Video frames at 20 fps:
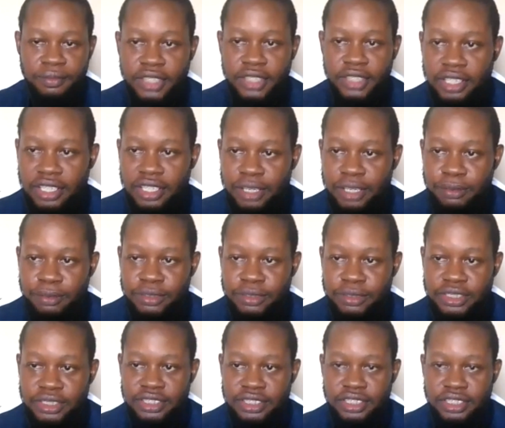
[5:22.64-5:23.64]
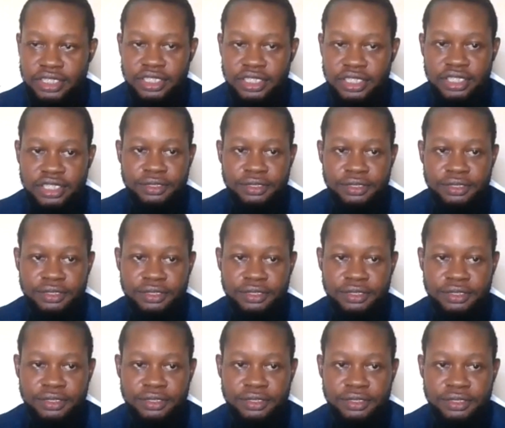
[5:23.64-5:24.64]
Let me see if I
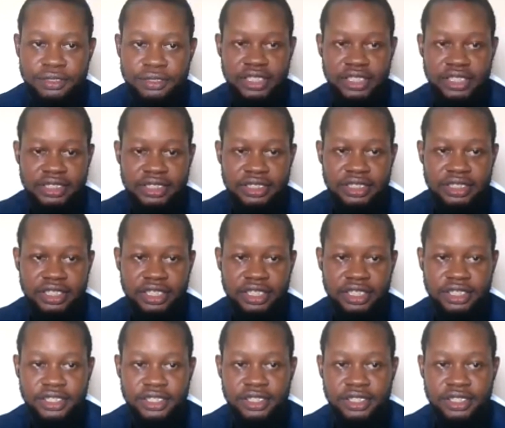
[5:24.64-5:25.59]
can get it here.